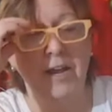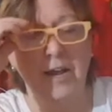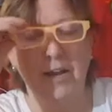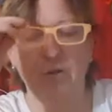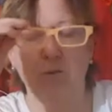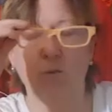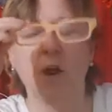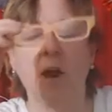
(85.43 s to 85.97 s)

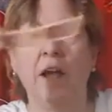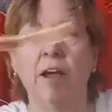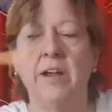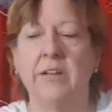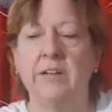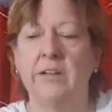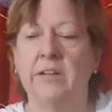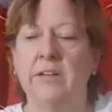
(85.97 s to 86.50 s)
and
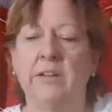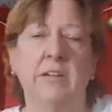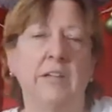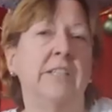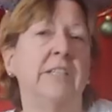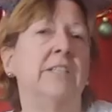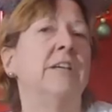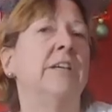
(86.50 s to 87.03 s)
dried
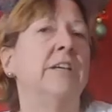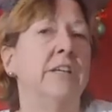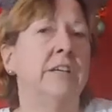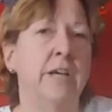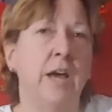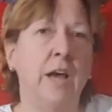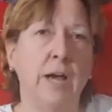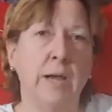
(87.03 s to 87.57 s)
a gazillion
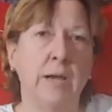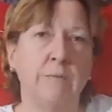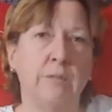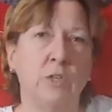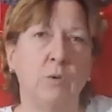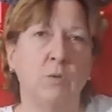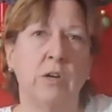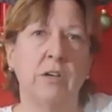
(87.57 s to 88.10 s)

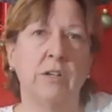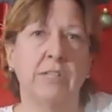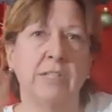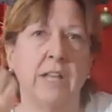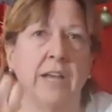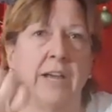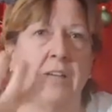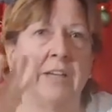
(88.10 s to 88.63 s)
times to where
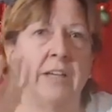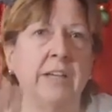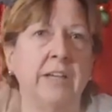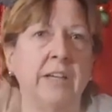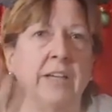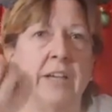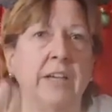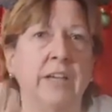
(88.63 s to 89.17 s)
it's like
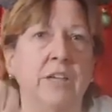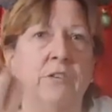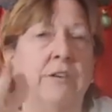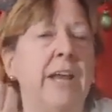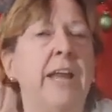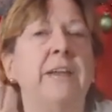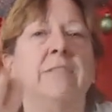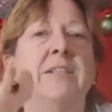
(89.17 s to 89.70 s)

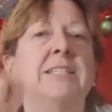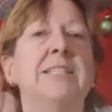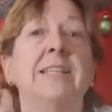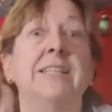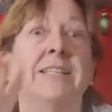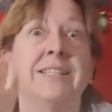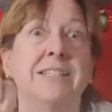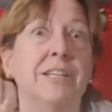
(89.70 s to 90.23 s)
you can't even
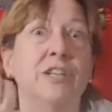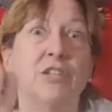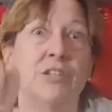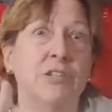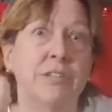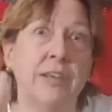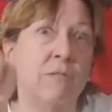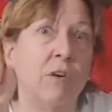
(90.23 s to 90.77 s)
see the
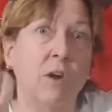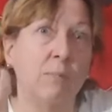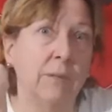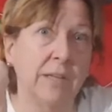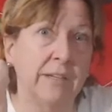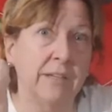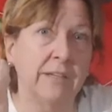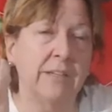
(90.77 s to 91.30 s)
stitches they've all
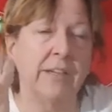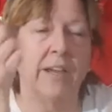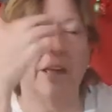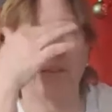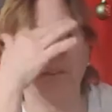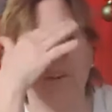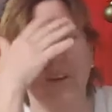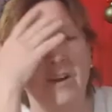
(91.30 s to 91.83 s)
blended
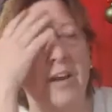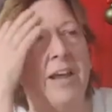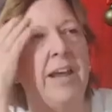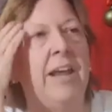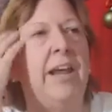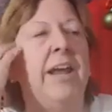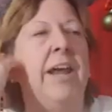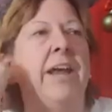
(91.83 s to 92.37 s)
together
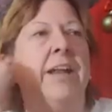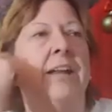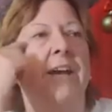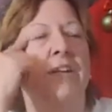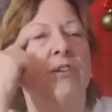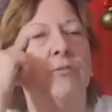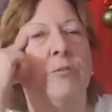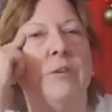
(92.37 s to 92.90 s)
and
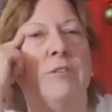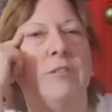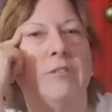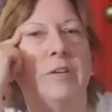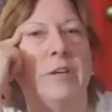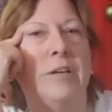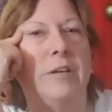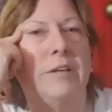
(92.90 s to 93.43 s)
I just
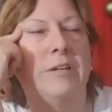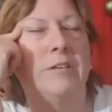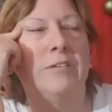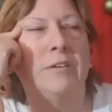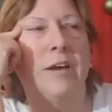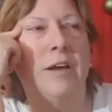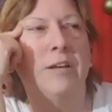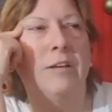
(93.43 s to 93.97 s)
recently
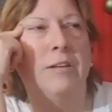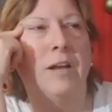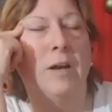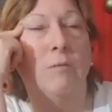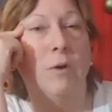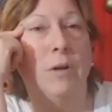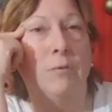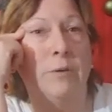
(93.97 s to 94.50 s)
decided that
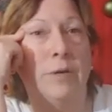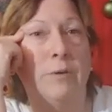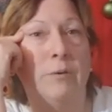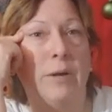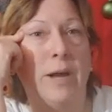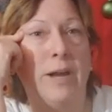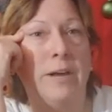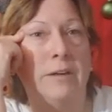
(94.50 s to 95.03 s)
I want to
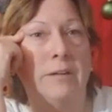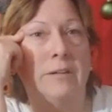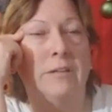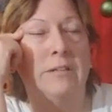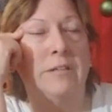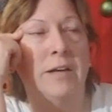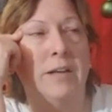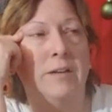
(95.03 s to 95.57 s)
recreate it
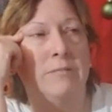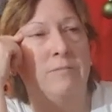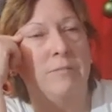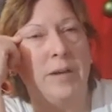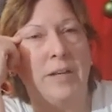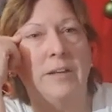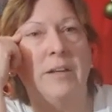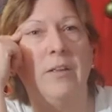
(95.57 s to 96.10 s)
kind of
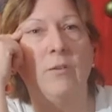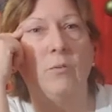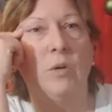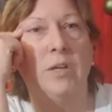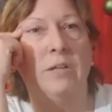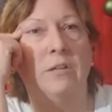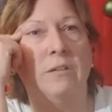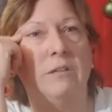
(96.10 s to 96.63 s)
make another
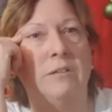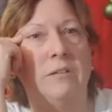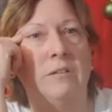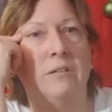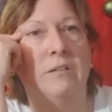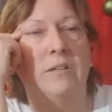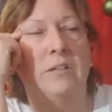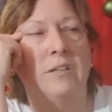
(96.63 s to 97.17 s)
one
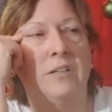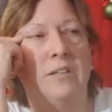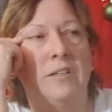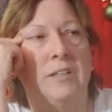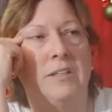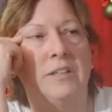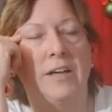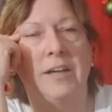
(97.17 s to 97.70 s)

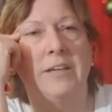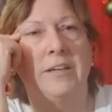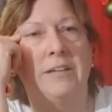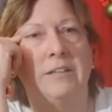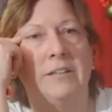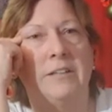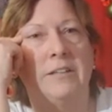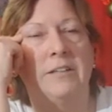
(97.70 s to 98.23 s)
like
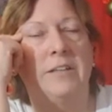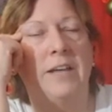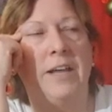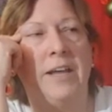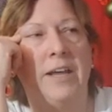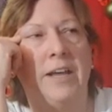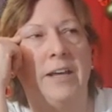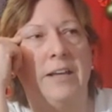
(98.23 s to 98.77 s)
it
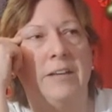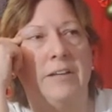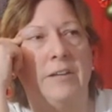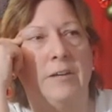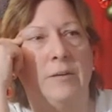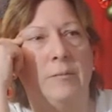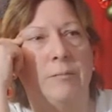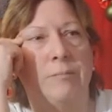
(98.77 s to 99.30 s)
and
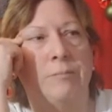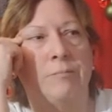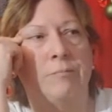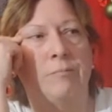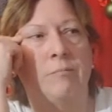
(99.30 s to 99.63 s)
um,